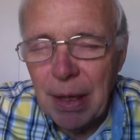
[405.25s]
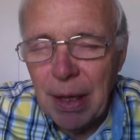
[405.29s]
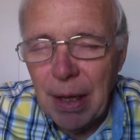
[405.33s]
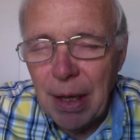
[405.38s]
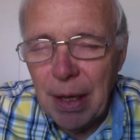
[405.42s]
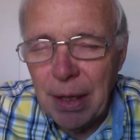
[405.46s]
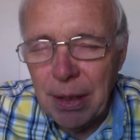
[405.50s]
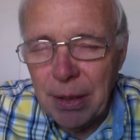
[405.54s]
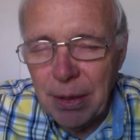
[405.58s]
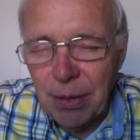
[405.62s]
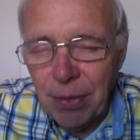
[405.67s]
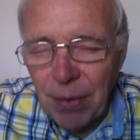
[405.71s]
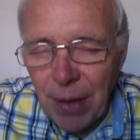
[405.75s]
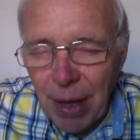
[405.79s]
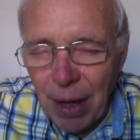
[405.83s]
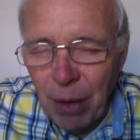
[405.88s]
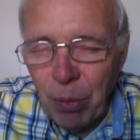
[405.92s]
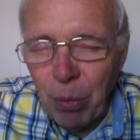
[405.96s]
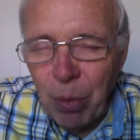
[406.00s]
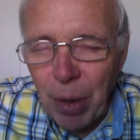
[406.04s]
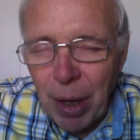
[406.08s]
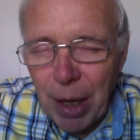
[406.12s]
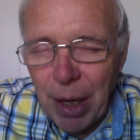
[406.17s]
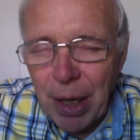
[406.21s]
and in
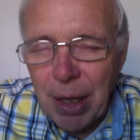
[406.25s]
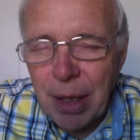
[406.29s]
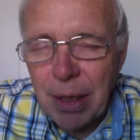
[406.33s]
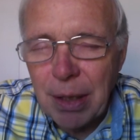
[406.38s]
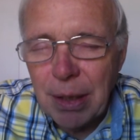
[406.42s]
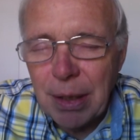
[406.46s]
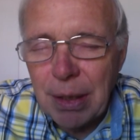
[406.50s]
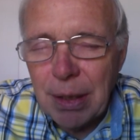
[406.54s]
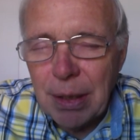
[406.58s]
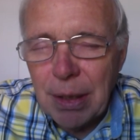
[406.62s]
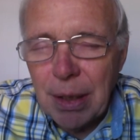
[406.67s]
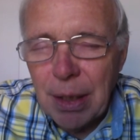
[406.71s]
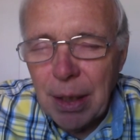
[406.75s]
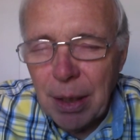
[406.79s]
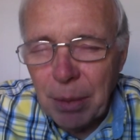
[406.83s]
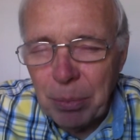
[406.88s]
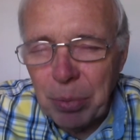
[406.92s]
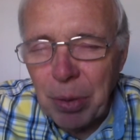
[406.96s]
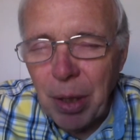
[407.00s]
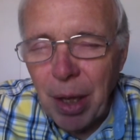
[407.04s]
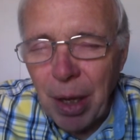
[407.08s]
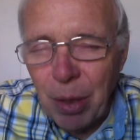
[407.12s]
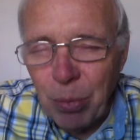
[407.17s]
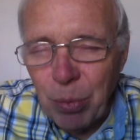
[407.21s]
that way,
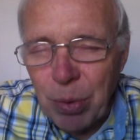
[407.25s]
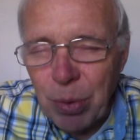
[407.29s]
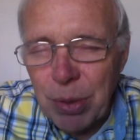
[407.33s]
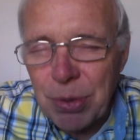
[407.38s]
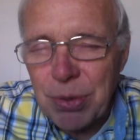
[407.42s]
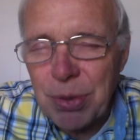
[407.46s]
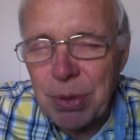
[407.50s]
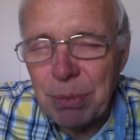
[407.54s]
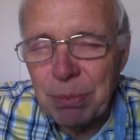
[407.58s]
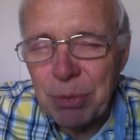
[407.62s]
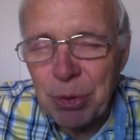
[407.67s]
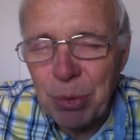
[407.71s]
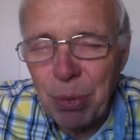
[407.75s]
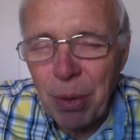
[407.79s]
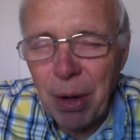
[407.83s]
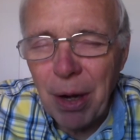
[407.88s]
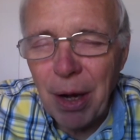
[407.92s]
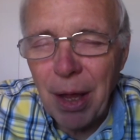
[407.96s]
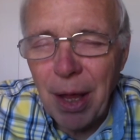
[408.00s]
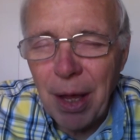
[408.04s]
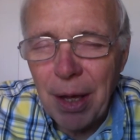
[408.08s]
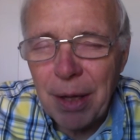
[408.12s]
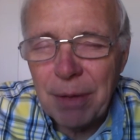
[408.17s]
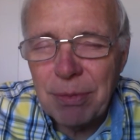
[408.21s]
apply wisdom to our
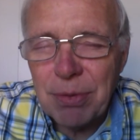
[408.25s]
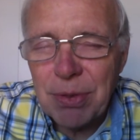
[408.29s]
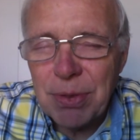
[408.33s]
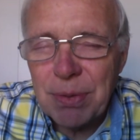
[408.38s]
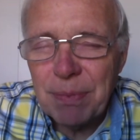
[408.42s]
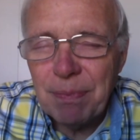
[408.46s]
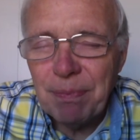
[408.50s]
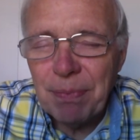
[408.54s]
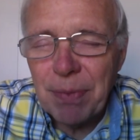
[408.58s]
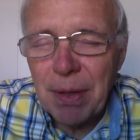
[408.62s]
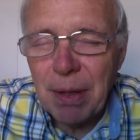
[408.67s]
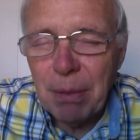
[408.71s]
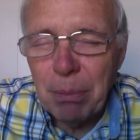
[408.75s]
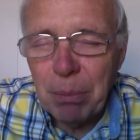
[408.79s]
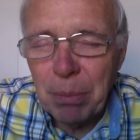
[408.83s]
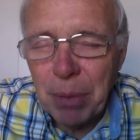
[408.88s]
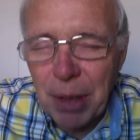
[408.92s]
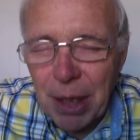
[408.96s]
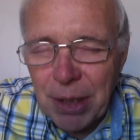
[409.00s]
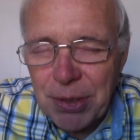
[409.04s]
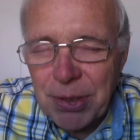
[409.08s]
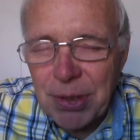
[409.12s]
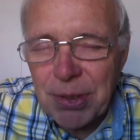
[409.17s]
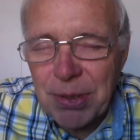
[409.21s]
lives.
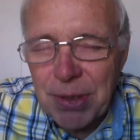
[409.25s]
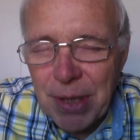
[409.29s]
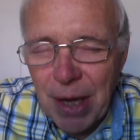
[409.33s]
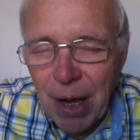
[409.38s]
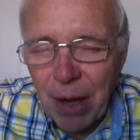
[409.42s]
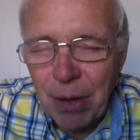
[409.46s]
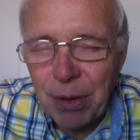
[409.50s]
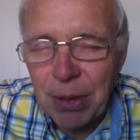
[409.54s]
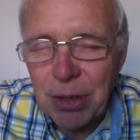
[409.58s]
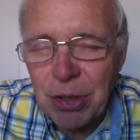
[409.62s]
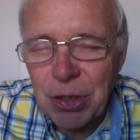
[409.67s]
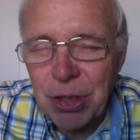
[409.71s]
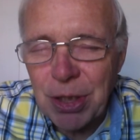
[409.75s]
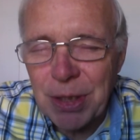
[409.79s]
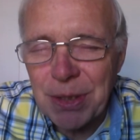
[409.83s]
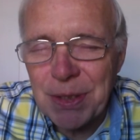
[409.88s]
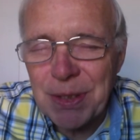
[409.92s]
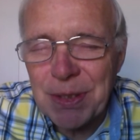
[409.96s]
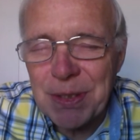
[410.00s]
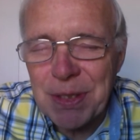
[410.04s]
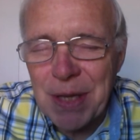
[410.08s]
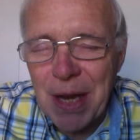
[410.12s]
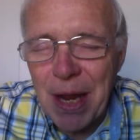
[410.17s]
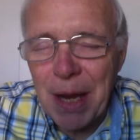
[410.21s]
Bless us now in
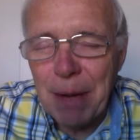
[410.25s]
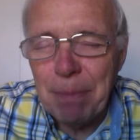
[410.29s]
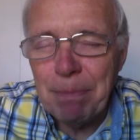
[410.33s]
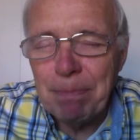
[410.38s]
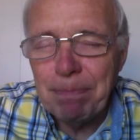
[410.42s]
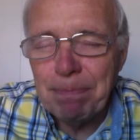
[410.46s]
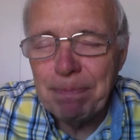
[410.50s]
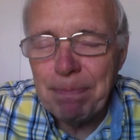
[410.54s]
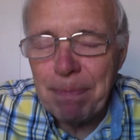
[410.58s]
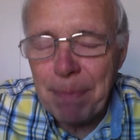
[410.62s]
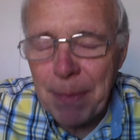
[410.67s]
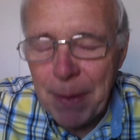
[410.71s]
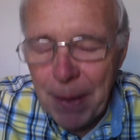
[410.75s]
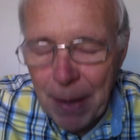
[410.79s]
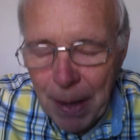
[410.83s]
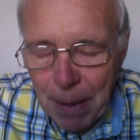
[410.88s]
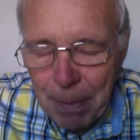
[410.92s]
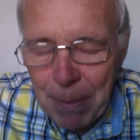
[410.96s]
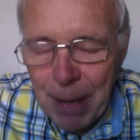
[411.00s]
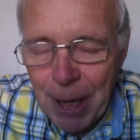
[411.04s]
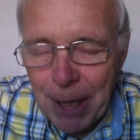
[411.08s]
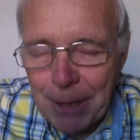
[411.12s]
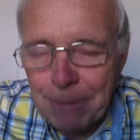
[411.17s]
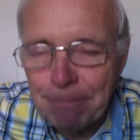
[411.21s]
Jesus' name.
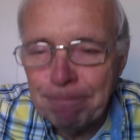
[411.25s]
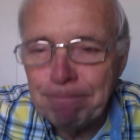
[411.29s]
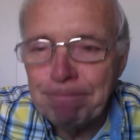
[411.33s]
Amen.